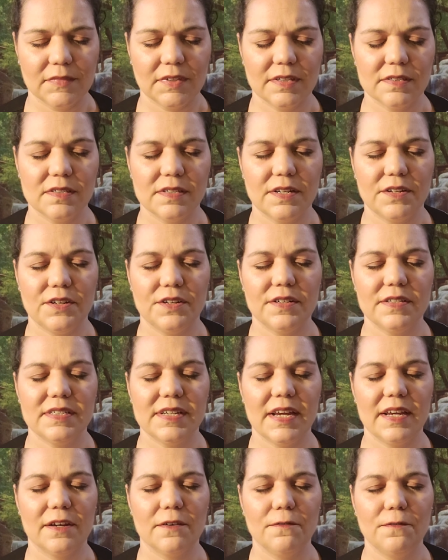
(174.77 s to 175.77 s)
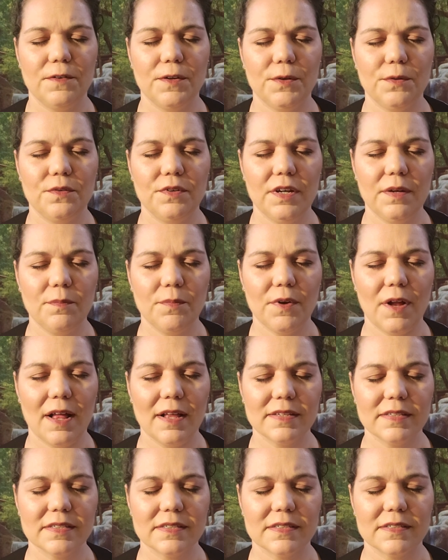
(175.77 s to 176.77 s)
Continue to take a few deep
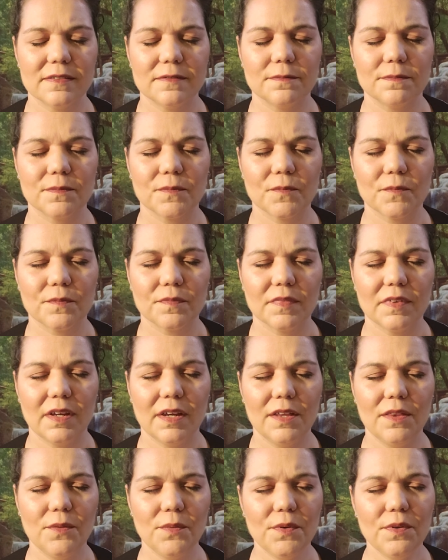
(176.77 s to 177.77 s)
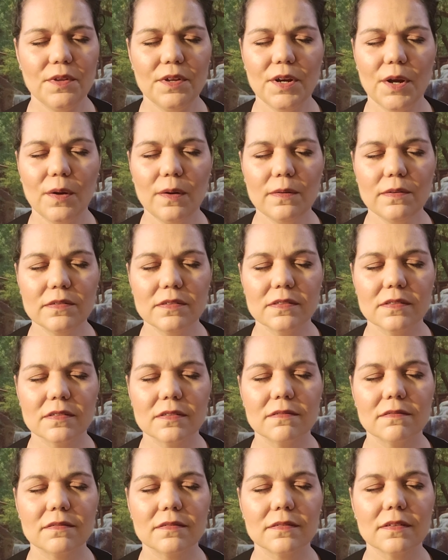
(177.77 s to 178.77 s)
breaths in through the nose,